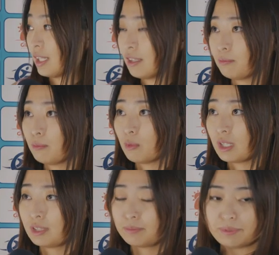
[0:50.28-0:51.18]
like
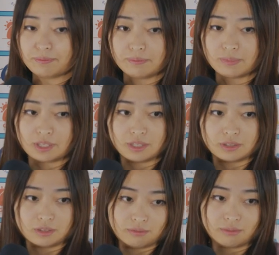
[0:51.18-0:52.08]
white,
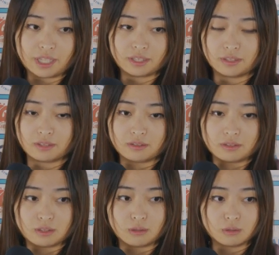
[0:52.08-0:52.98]
and
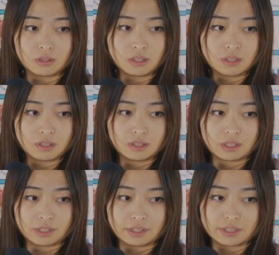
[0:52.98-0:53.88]
so
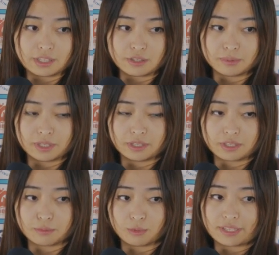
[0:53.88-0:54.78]
I decided to play
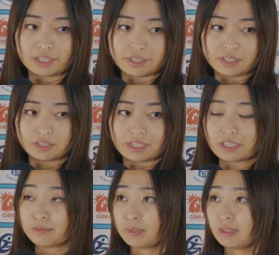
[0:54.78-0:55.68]
this move. And I think
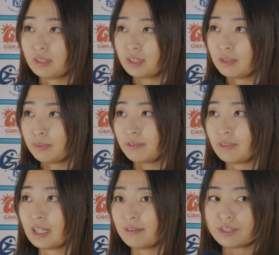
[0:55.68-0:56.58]
knight
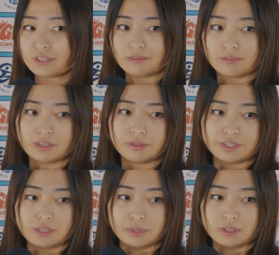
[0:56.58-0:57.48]
db5 is very
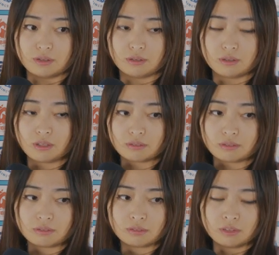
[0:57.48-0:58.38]
typical
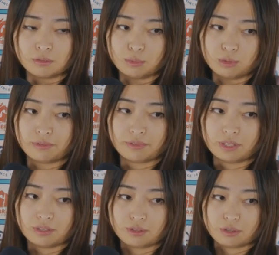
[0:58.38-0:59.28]
move
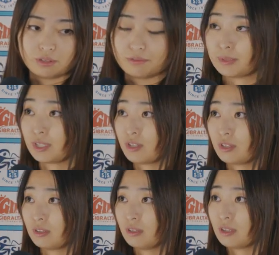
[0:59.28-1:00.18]
in sort of
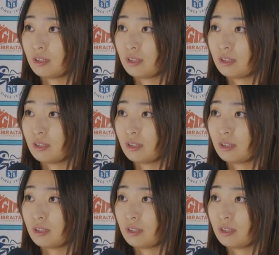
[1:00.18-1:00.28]
position.